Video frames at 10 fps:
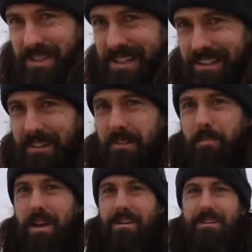standing on
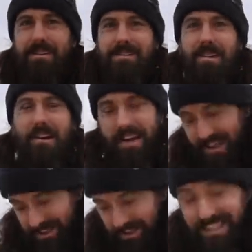the bed and this is how high
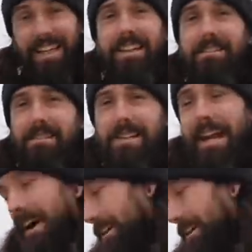it is so it's easy to get